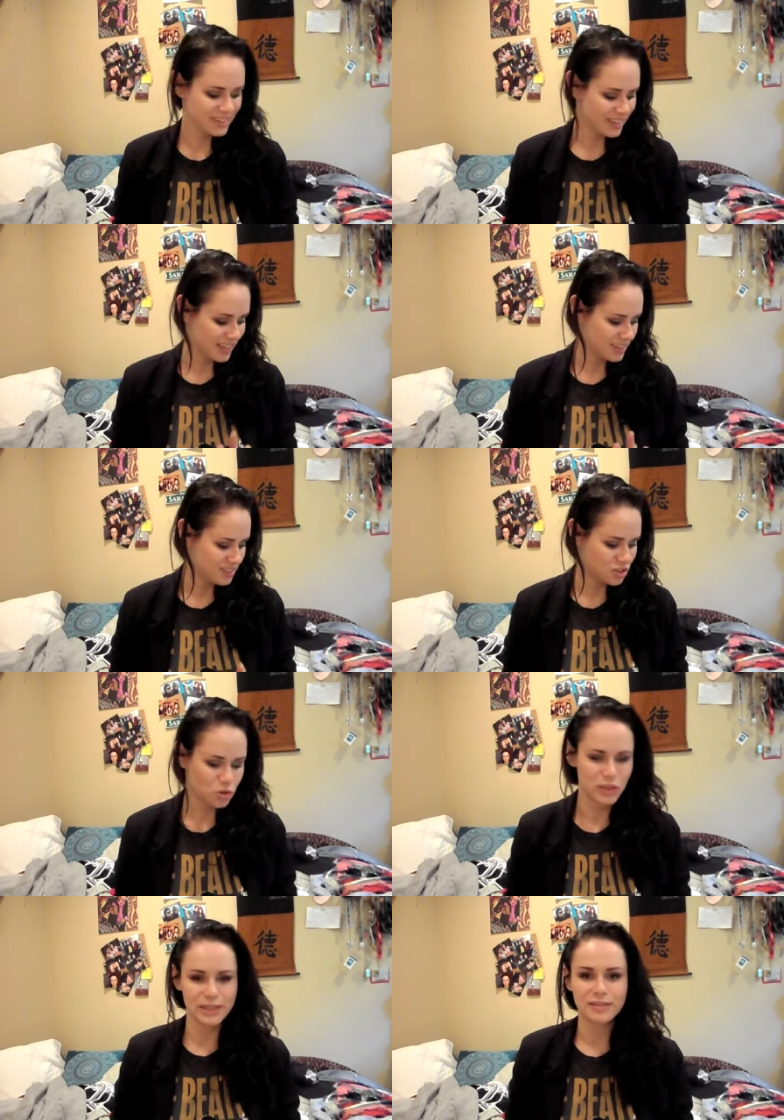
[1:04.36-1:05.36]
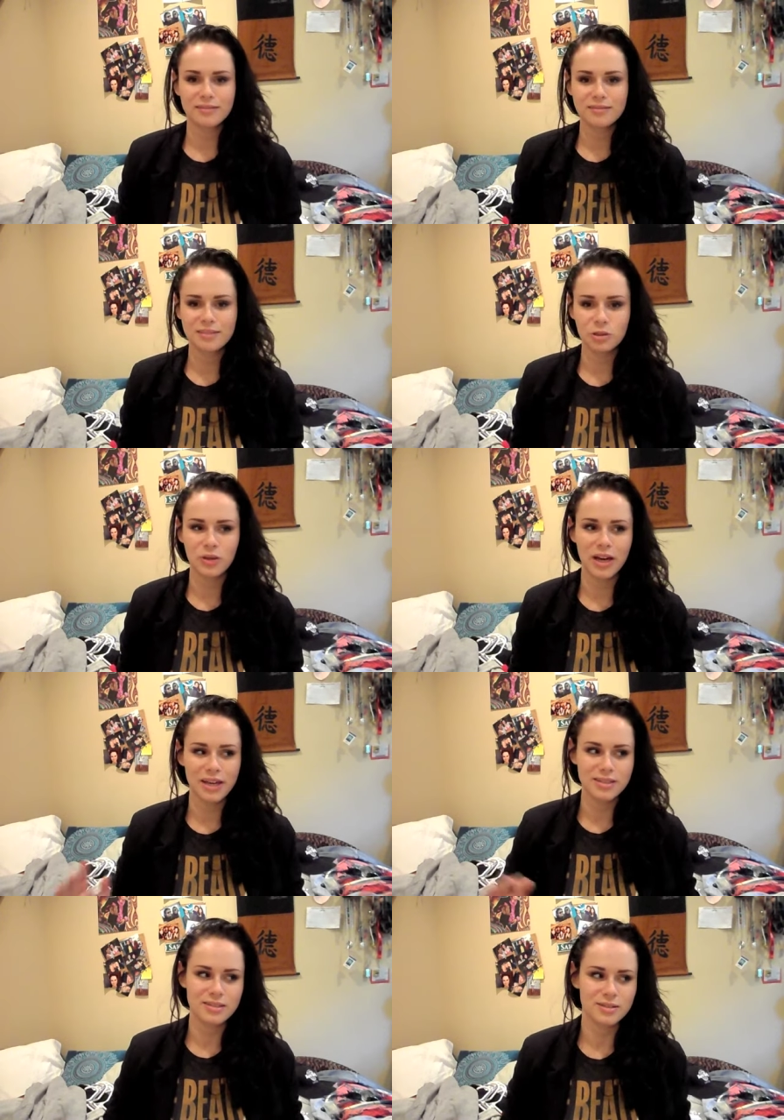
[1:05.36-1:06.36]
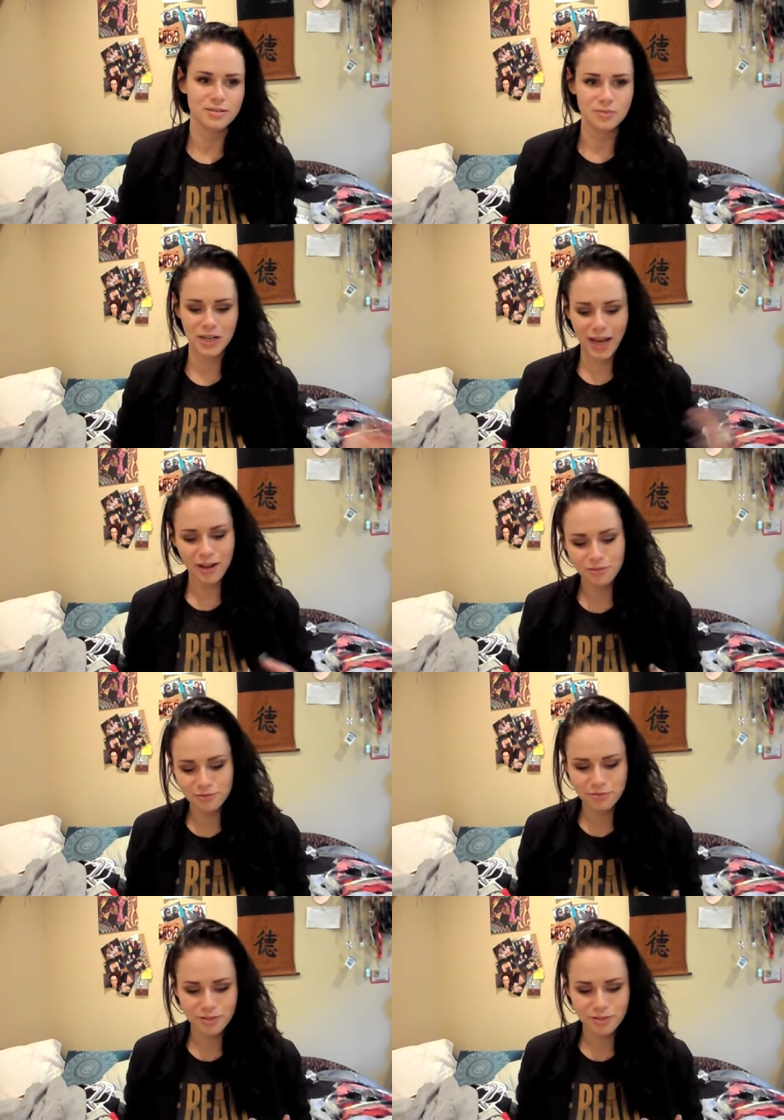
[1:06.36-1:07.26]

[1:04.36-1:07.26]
like showing you guys what I have,